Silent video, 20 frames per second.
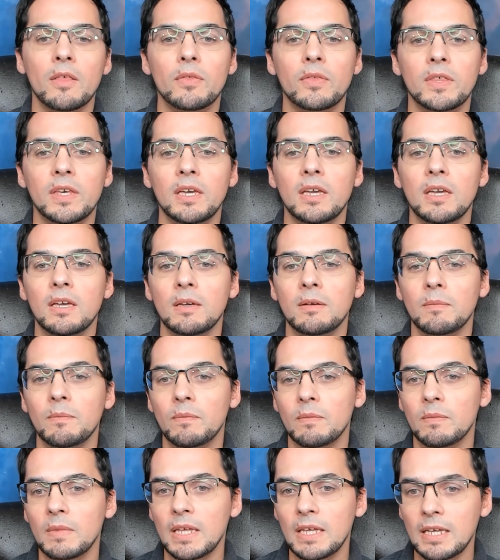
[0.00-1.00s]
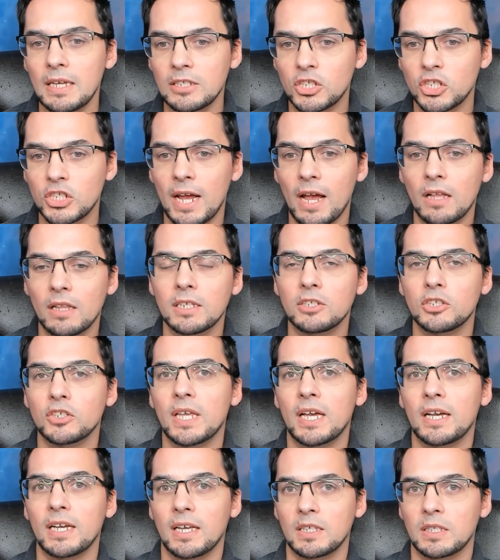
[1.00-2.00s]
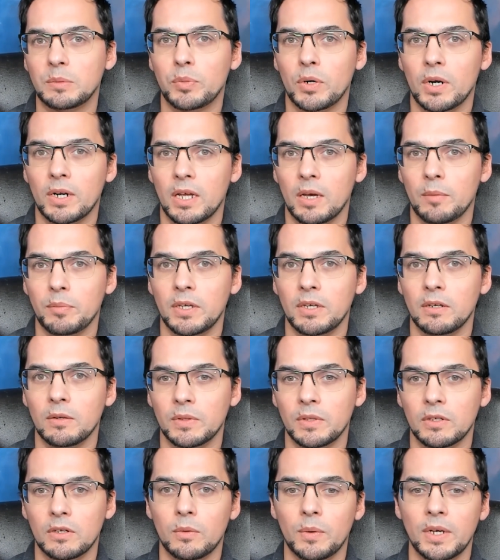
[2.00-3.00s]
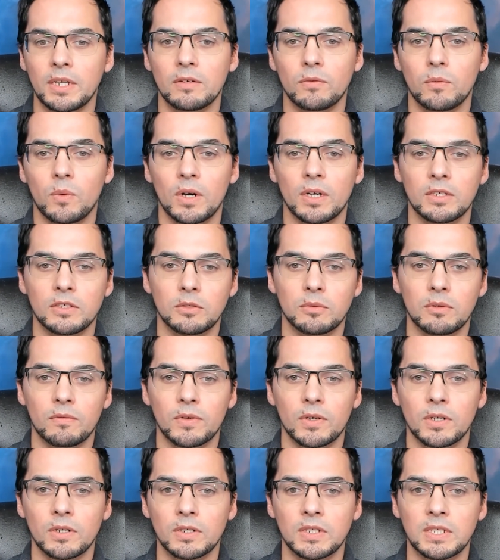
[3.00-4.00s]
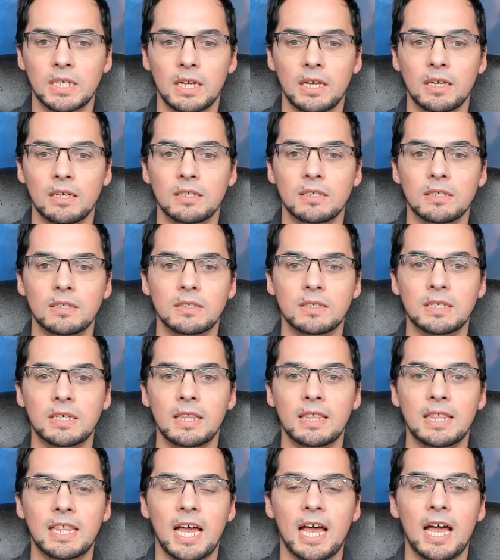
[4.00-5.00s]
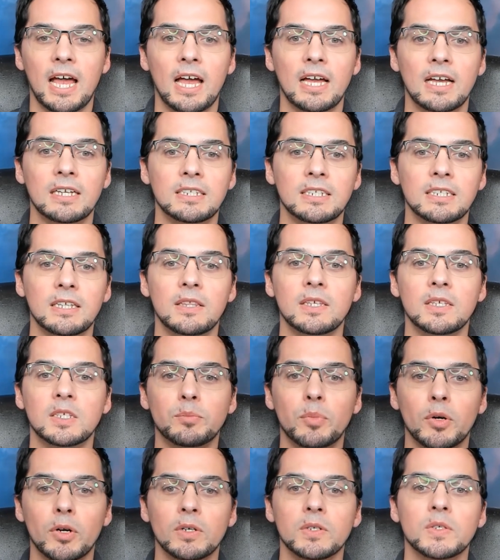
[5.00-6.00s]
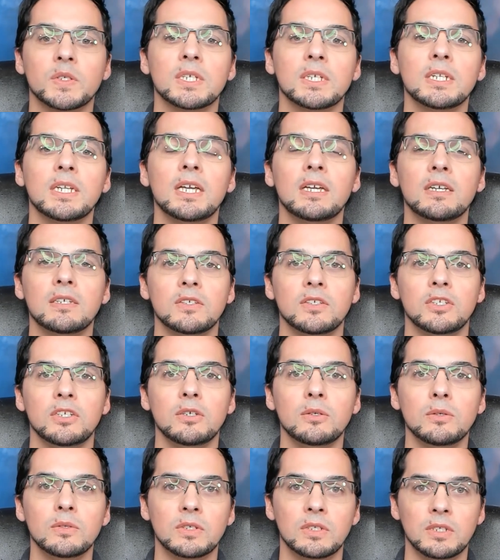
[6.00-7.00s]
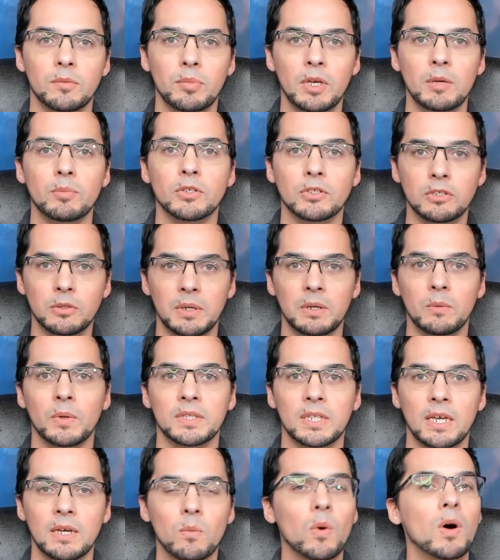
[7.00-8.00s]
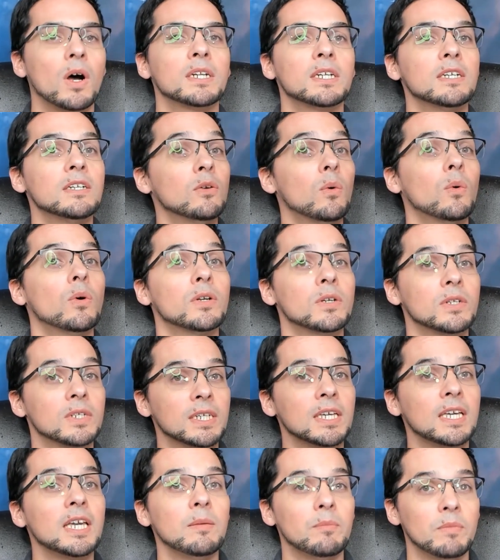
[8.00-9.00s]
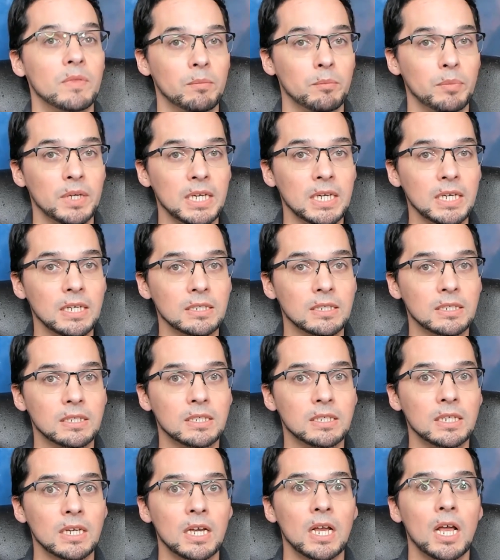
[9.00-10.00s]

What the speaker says: The challenge that gets brought up here with the Queen of Wands reversed is that this person is used to people doing what they want in order to keep the peace.